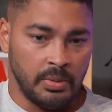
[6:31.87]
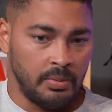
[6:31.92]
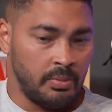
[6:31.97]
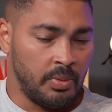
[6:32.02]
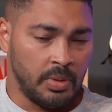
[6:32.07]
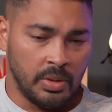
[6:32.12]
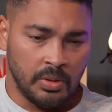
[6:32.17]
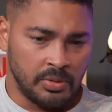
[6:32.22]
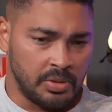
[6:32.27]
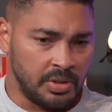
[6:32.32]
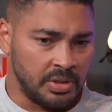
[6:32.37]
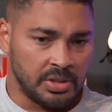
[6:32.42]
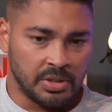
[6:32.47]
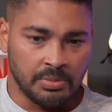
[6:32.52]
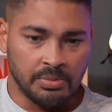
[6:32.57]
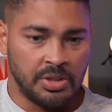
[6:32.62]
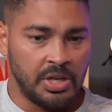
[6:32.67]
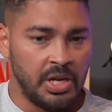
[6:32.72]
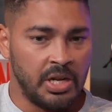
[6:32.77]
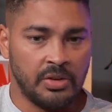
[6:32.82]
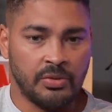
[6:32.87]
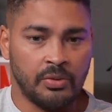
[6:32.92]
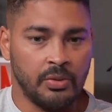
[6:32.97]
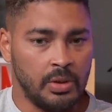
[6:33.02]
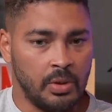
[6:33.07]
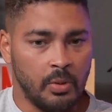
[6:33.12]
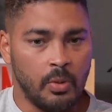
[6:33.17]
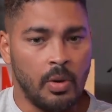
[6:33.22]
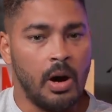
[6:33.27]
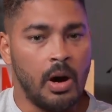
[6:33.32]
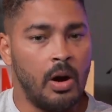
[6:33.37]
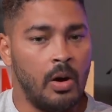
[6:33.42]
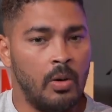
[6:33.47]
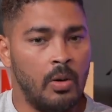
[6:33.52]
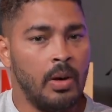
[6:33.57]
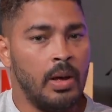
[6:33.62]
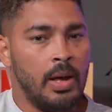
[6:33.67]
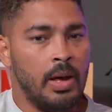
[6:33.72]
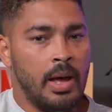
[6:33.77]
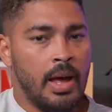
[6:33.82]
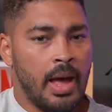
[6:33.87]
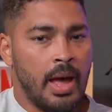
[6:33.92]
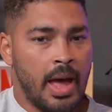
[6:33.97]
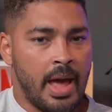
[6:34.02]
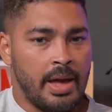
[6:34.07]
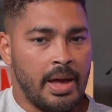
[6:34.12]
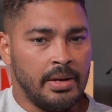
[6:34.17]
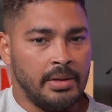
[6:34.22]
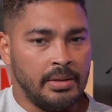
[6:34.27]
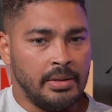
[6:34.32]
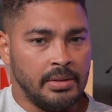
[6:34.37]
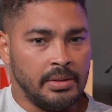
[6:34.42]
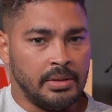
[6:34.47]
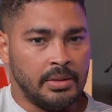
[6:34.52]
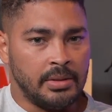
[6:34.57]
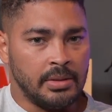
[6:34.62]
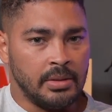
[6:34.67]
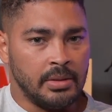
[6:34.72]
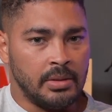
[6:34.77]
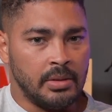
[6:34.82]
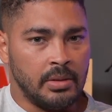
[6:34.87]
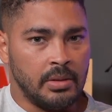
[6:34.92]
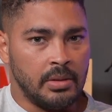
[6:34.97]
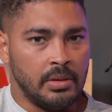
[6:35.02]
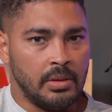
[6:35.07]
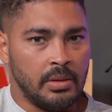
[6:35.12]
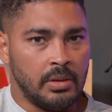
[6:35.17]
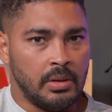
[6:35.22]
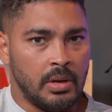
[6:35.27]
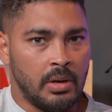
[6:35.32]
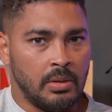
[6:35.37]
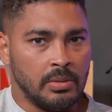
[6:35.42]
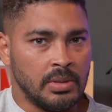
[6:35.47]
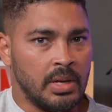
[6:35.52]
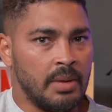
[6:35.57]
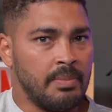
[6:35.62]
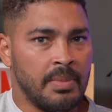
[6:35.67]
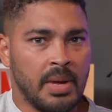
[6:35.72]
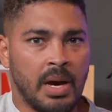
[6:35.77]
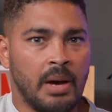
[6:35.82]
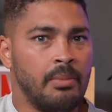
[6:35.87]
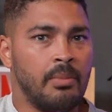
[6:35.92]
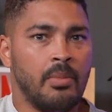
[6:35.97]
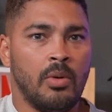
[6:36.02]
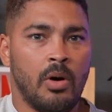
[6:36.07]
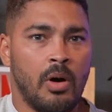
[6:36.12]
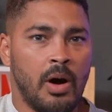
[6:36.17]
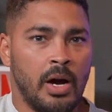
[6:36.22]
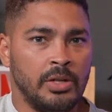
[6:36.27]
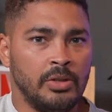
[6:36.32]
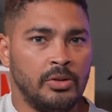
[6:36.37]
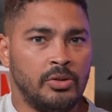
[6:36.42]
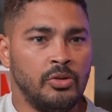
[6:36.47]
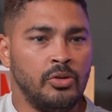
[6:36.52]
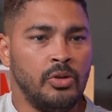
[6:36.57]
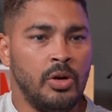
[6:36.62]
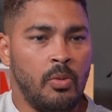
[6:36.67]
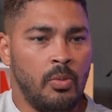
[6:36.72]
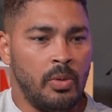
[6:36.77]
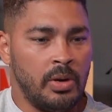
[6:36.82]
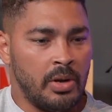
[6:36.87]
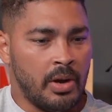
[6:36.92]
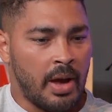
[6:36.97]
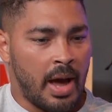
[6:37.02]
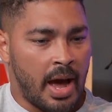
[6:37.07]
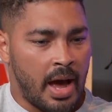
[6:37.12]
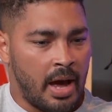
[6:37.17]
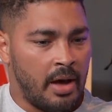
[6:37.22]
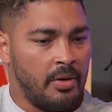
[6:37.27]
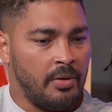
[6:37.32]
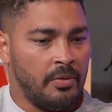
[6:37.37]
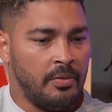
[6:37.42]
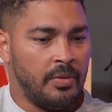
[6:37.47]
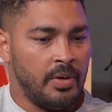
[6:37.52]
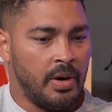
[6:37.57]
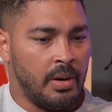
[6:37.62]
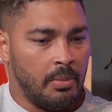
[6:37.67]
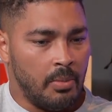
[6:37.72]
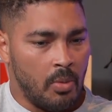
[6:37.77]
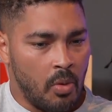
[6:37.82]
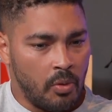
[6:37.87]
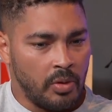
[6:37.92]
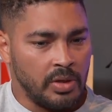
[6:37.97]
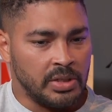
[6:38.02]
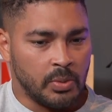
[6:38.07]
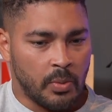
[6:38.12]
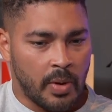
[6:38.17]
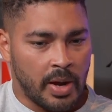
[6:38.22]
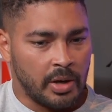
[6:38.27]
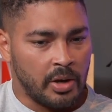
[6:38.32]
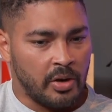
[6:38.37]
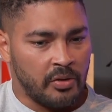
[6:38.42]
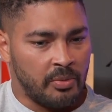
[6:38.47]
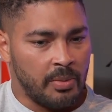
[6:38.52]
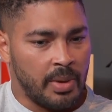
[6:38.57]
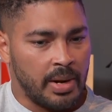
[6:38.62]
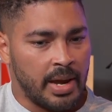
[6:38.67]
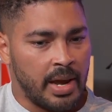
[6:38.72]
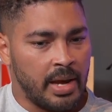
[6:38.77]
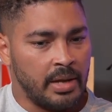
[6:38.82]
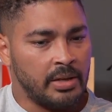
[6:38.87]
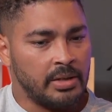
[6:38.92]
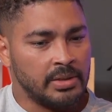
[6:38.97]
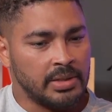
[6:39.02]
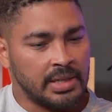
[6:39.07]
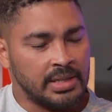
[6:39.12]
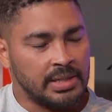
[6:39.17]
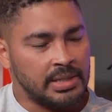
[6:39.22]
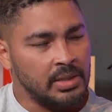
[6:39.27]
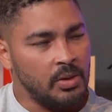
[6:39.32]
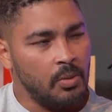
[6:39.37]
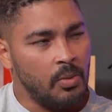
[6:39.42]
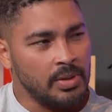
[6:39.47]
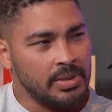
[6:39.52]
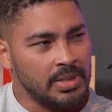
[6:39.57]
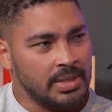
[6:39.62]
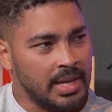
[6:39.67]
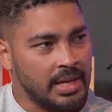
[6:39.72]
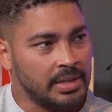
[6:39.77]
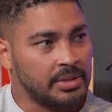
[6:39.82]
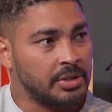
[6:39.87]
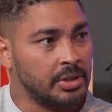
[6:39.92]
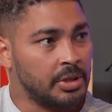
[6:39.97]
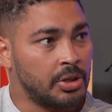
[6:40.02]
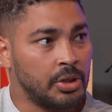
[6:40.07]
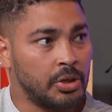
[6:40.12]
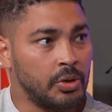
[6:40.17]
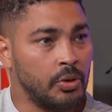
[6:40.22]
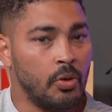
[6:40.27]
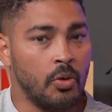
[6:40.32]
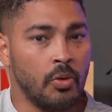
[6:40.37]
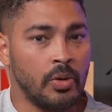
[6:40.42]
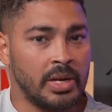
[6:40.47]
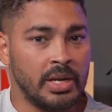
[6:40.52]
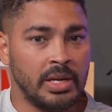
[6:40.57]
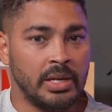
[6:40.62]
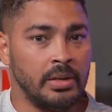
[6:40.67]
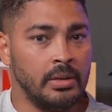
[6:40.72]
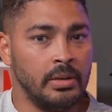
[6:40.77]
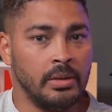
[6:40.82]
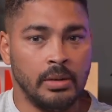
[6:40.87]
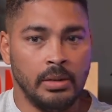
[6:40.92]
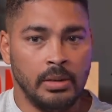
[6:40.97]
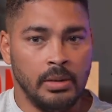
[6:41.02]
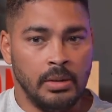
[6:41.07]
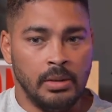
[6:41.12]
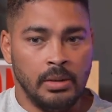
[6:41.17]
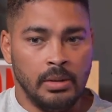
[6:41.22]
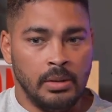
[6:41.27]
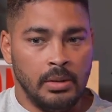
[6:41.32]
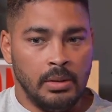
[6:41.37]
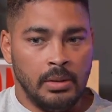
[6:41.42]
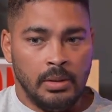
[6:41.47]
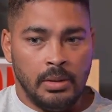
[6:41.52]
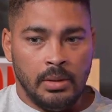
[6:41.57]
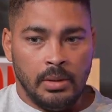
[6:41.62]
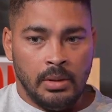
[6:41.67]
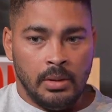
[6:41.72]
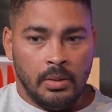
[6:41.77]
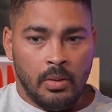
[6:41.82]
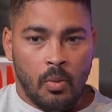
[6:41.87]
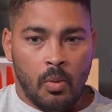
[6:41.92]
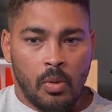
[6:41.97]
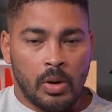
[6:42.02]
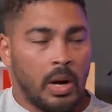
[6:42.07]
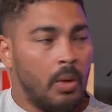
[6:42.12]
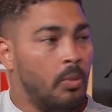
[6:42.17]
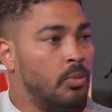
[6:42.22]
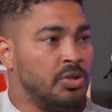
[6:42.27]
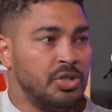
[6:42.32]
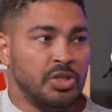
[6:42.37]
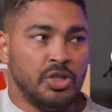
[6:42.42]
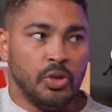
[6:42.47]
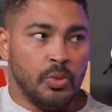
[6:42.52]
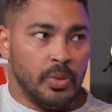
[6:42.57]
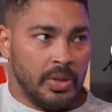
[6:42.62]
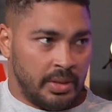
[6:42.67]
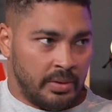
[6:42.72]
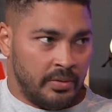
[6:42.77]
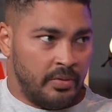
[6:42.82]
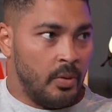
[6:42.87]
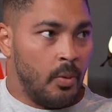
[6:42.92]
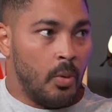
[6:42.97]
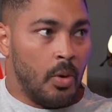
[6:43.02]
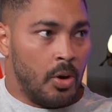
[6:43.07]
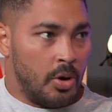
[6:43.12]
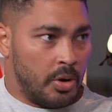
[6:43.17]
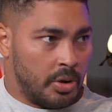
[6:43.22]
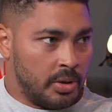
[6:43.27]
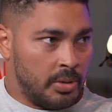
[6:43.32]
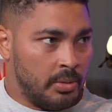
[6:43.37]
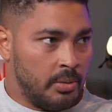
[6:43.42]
We looked at some shares for a little while, and I was like, no, I do not want to have a mortgage weighing over my head, because I still wasn't that secure in what I was doing for work.